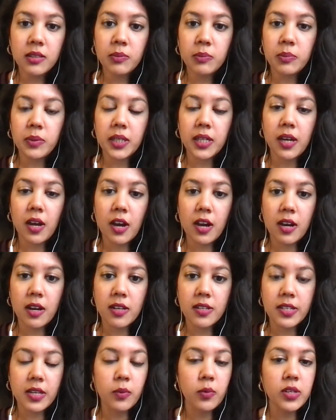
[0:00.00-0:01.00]

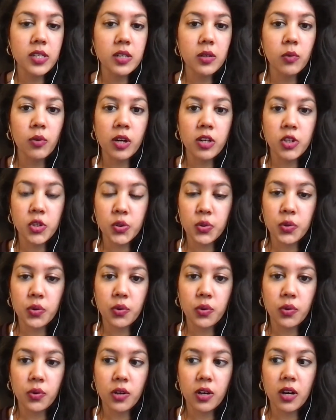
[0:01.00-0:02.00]
because I wasn't quite
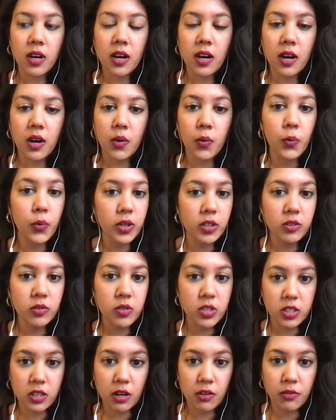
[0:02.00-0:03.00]
sure where to
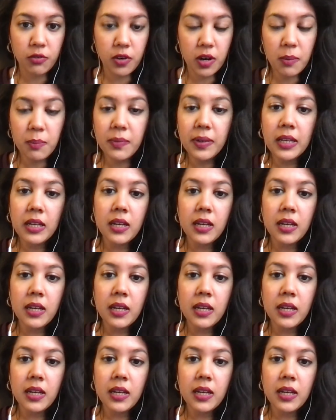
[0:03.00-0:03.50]
start from.